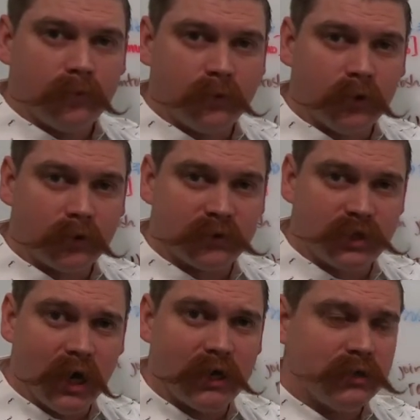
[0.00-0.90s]
the
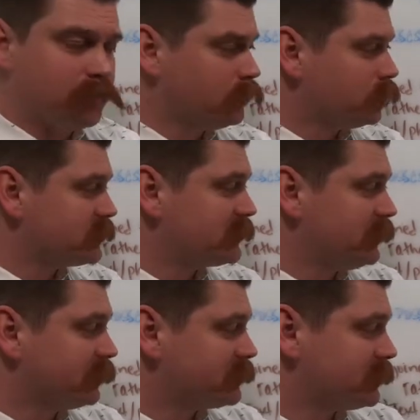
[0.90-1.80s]
judge was
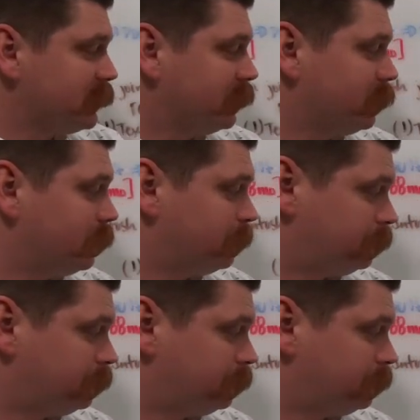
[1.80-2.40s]
sentencing